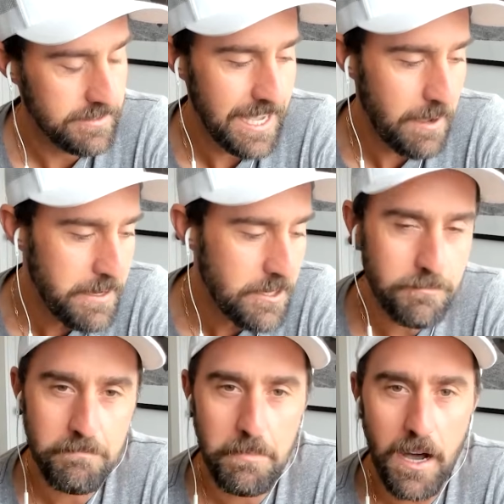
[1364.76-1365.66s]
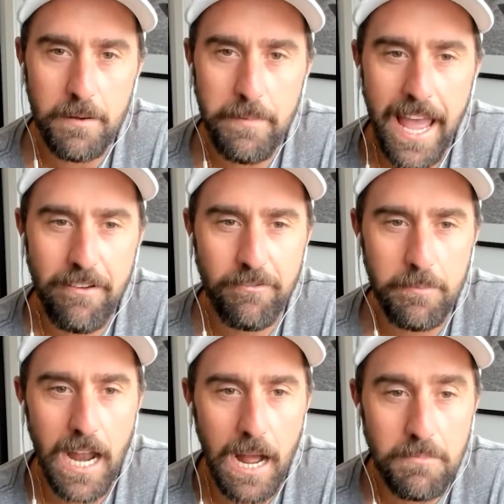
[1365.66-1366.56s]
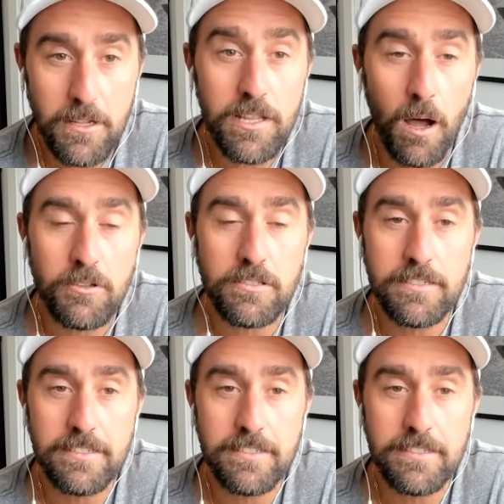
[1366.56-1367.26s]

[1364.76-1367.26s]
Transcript: Yeah, I mean, you're bottom half. I mean, I'm literally almost